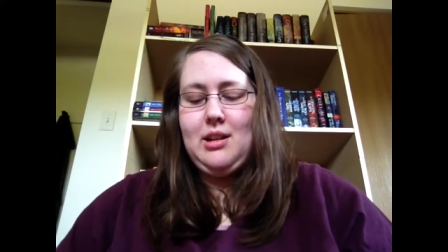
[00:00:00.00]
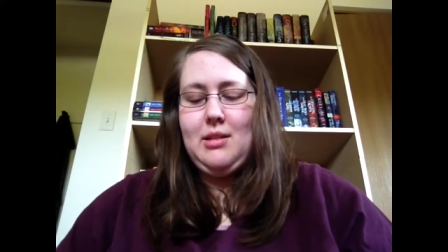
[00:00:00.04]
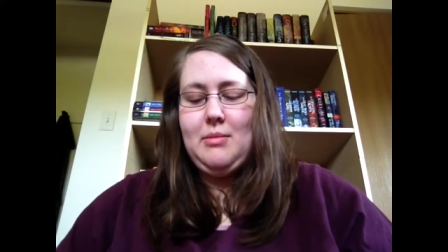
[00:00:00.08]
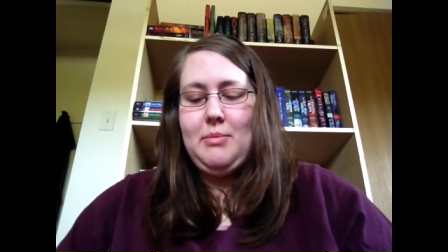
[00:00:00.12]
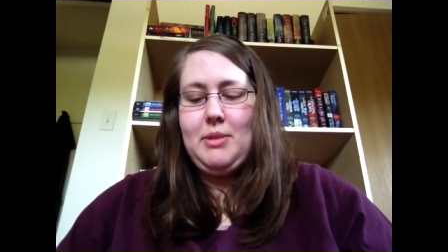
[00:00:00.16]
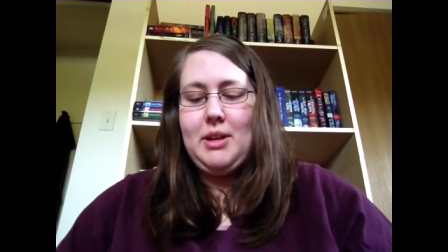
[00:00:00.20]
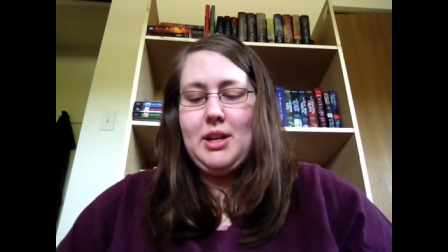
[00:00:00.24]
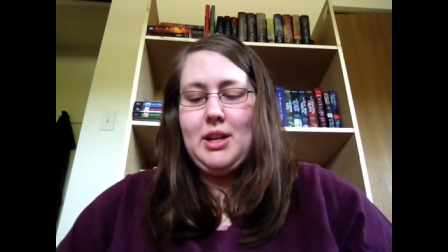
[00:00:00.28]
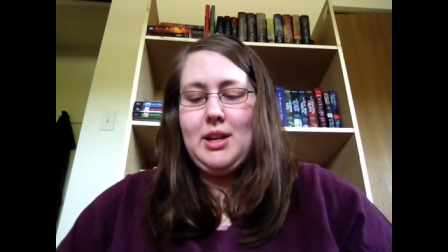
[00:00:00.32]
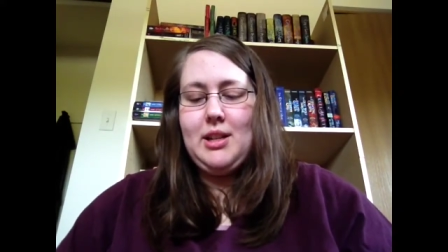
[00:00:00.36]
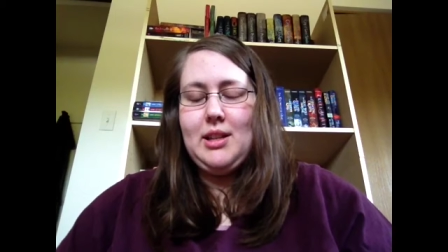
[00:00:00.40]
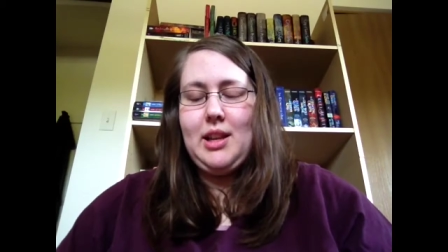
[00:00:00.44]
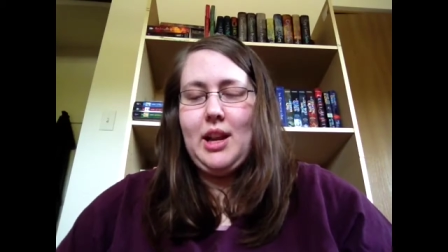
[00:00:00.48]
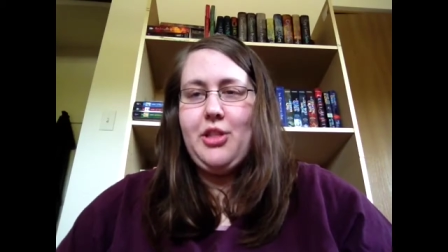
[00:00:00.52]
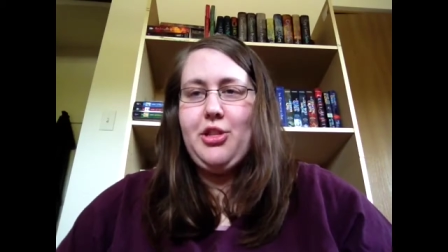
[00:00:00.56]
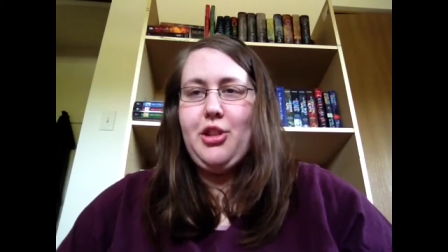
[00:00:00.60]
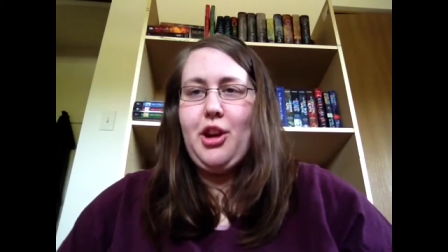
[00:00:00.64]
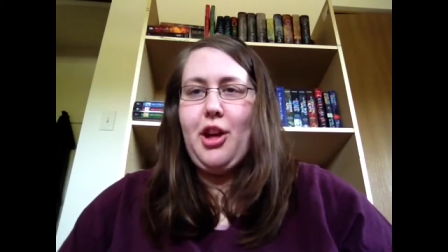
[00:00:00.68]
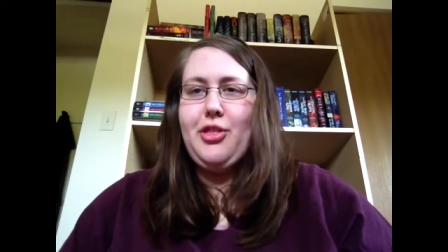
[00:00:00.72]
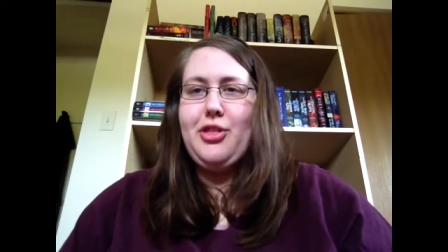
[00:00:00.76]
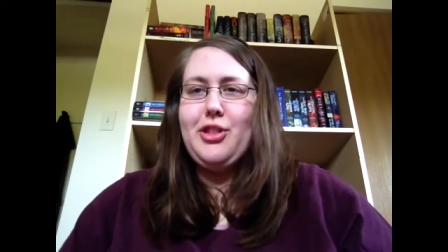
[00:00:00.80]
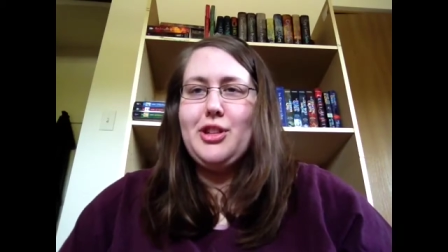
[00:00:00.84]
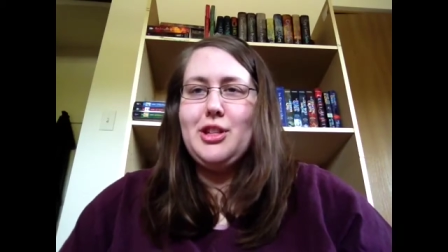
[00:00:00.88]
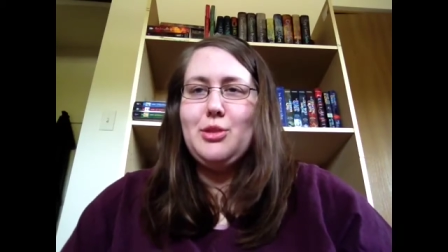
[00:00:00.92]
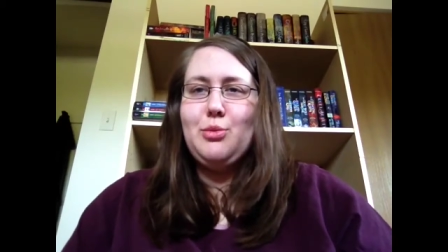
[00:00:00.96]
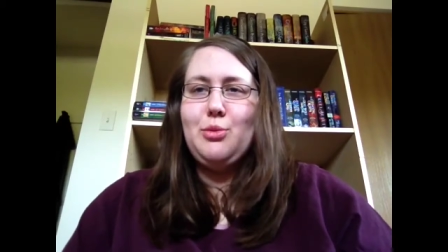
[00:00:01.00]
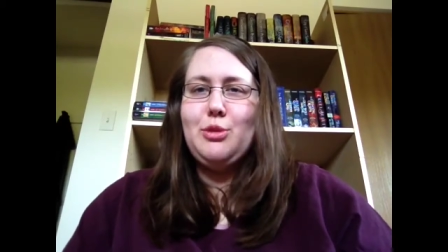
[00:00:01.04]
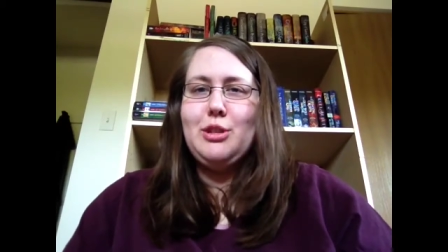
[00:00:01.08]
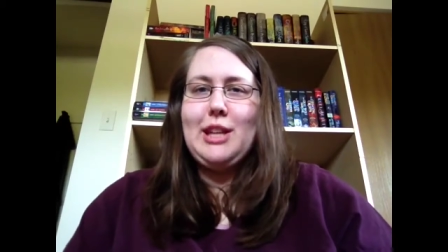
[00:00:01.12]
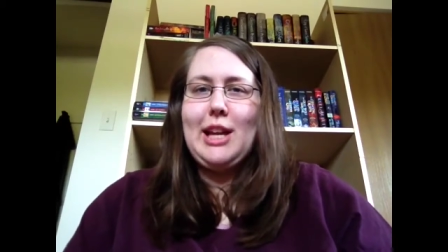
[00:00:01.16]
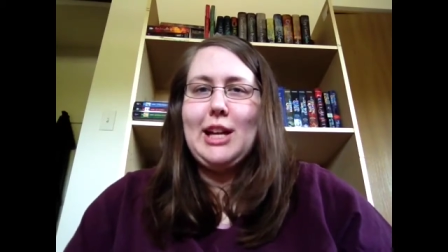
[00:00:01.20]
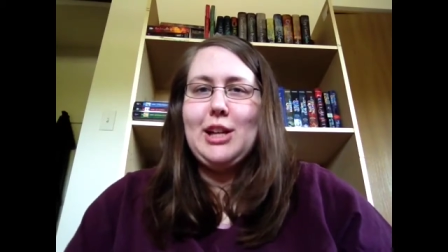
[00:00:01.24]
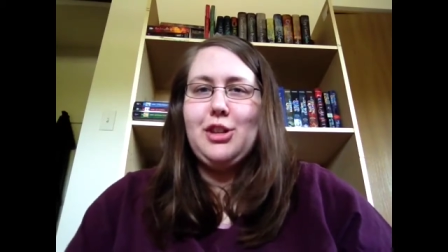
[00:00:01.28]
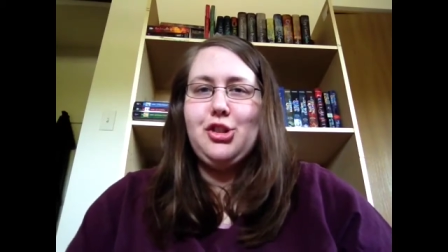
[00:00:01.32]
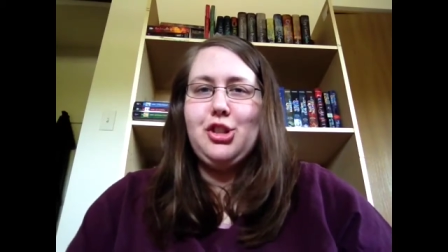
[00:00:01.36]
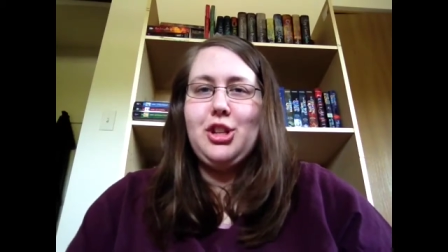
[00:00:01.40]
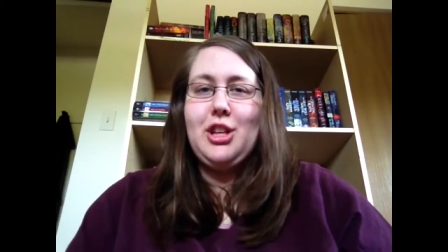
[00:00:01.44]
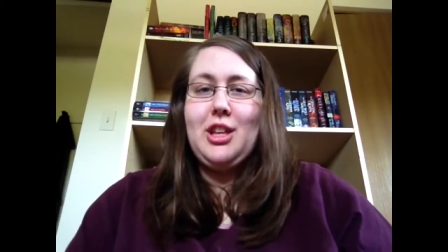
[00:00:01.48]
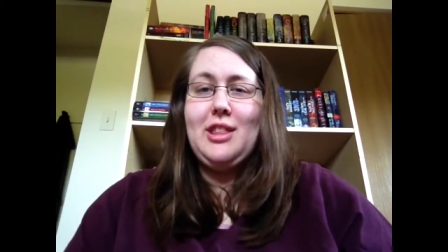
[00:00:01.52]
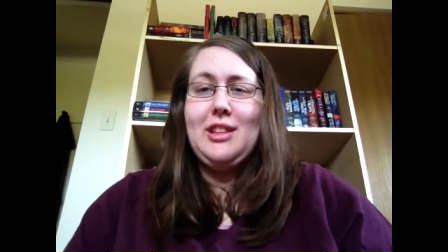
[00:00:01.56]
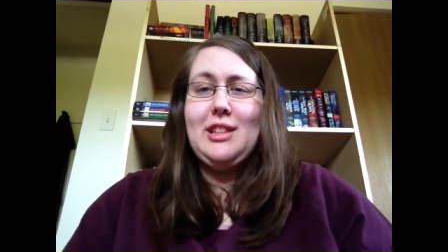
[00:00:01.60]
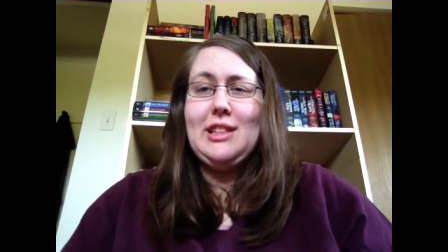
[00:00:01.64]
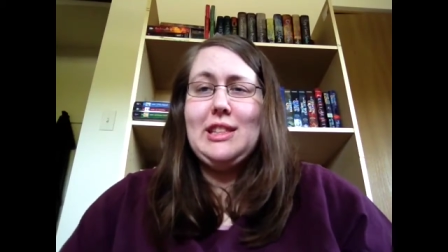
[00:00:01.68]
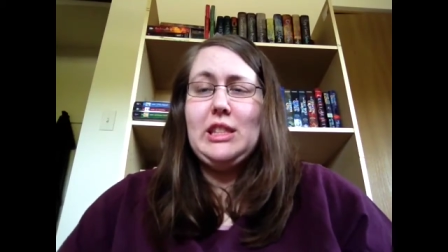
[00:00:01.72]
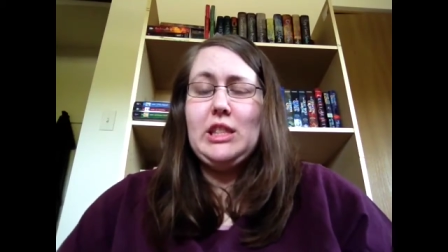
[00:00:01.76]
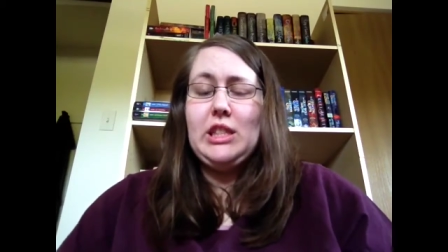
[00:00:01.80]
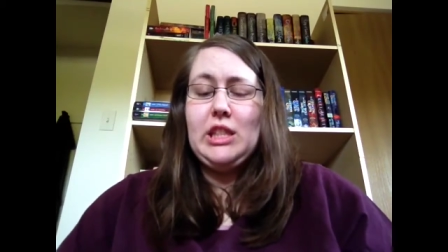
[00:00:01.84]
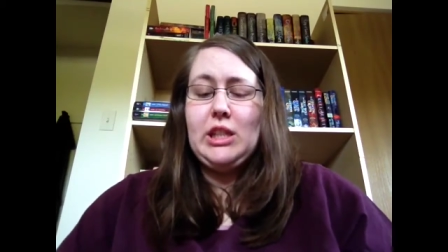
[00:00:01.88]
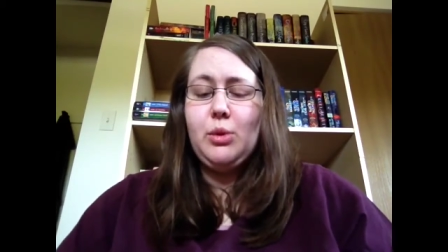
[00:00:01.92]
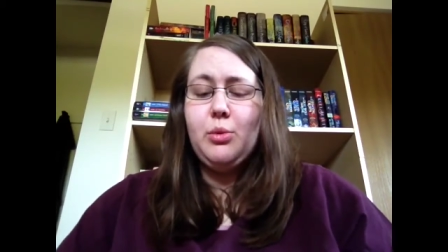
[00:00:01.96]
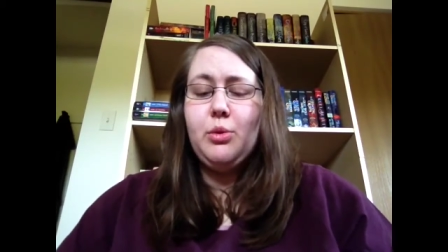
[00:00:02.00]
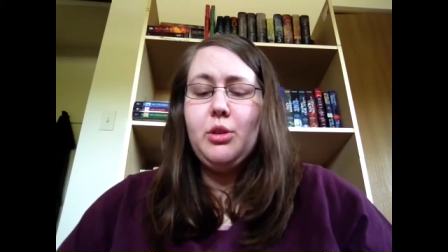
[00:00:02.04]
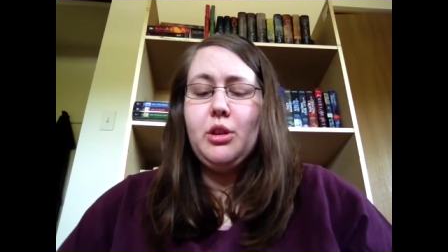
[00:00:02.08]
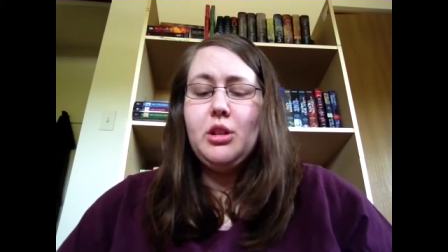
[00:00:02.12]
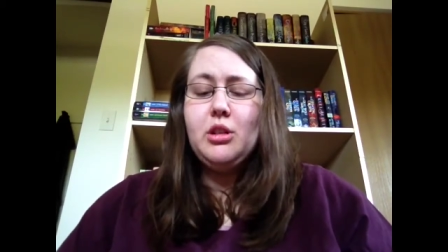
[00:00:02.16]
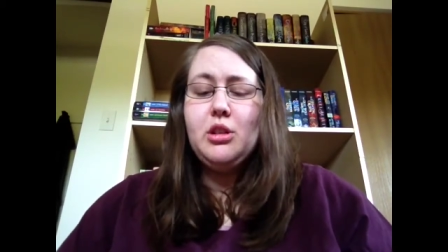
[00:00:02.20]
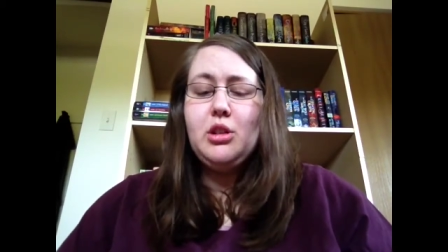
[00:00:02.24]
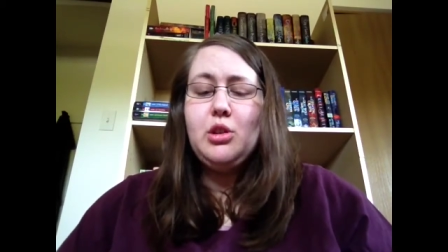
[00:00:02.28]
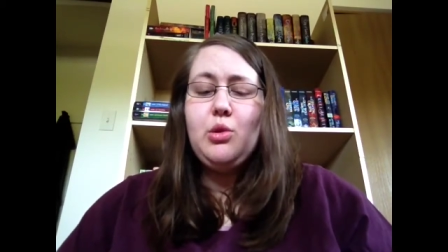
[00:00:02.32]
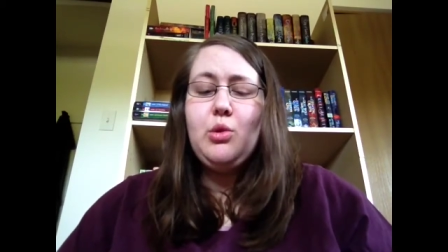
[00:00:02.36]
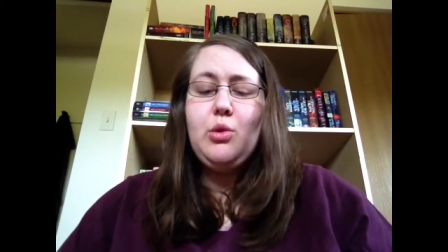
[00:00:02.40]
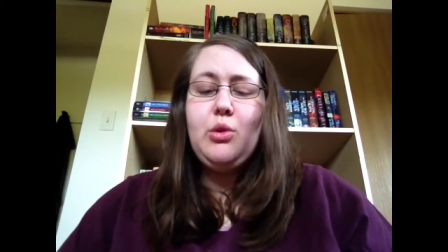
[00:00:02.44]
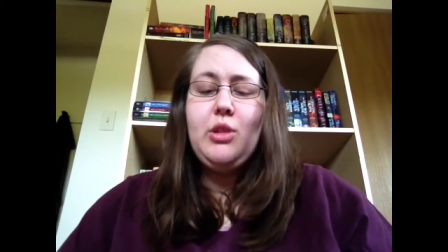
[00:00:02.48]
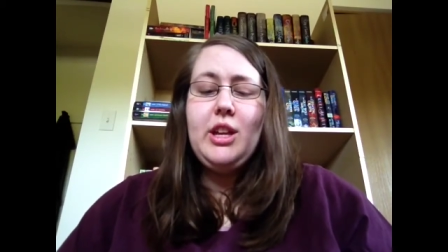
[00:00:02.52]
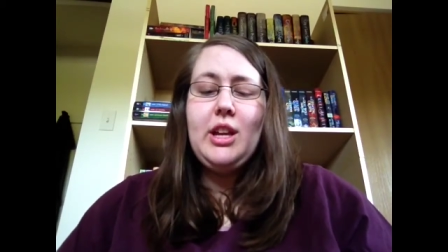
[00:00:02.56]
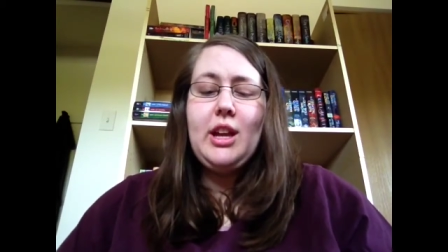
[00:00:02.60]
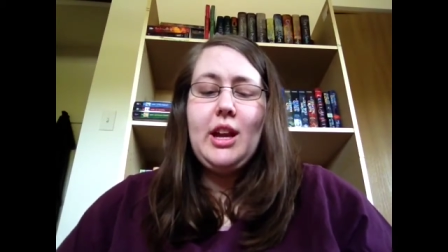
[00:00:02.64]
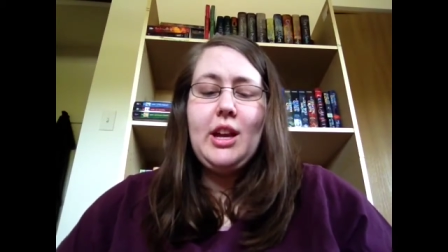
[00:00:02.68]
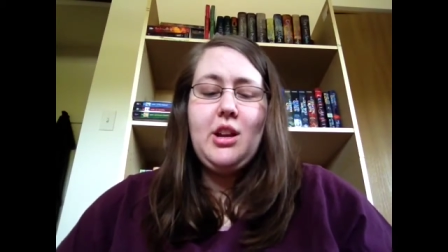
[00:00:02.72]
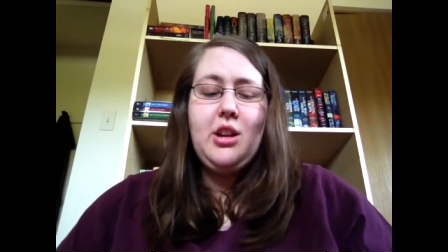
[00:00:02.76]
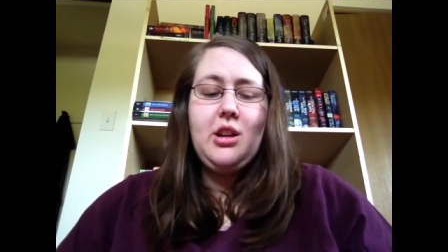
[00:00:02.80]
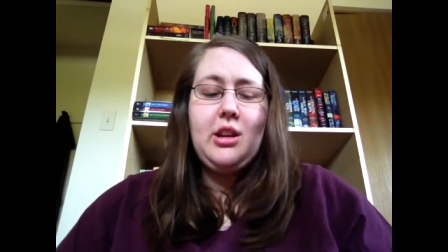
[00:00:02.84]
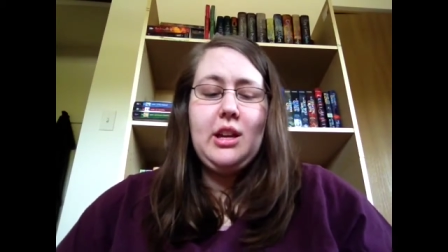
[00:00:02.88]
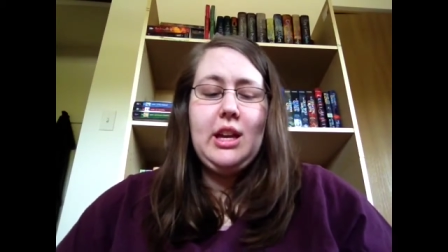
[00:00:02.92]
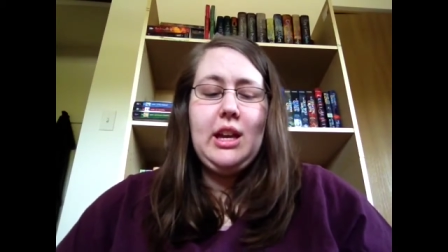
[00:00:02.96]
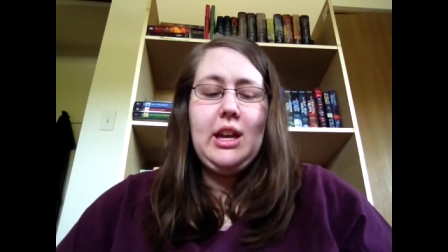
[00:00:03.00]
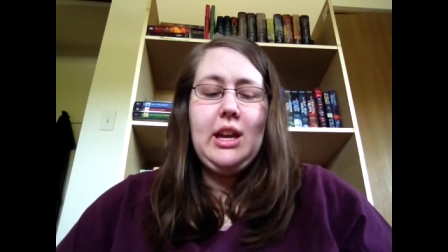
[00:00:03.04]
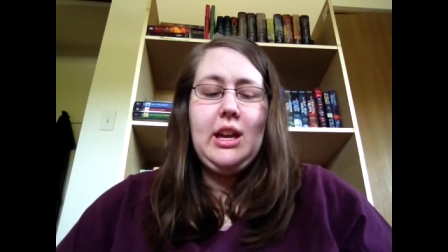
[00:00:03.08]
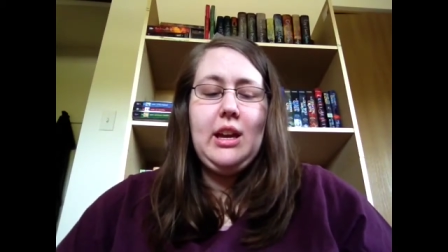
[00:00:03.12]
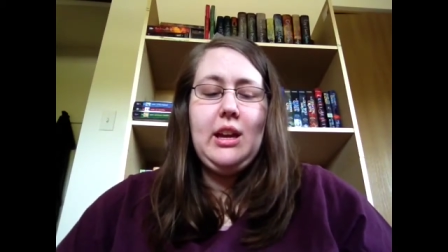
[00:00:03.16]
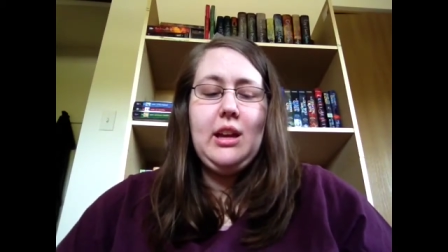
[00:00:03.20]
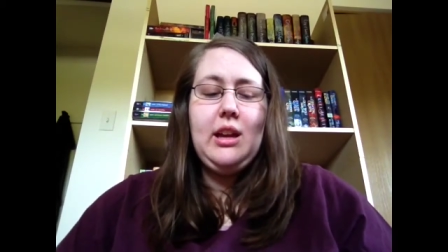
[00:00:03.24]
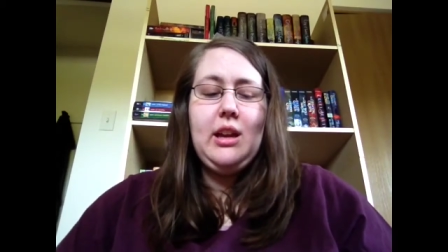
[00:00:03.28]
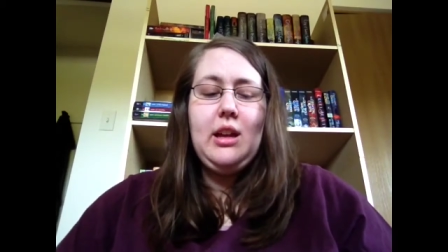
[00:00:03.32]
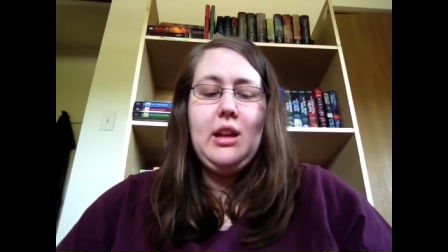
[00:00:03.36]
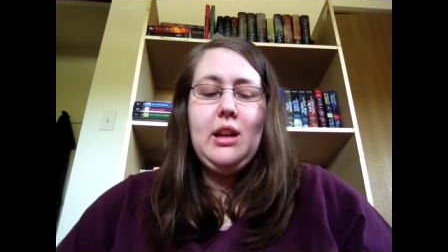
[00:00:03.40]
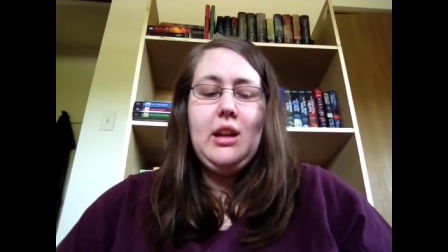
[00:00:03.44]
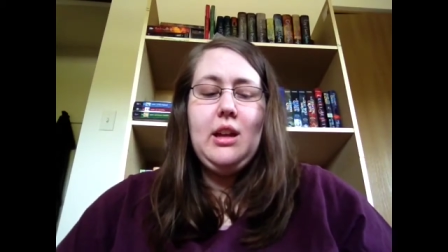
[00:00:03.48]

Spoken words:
because I thought this was actually the sequel to The Iron King.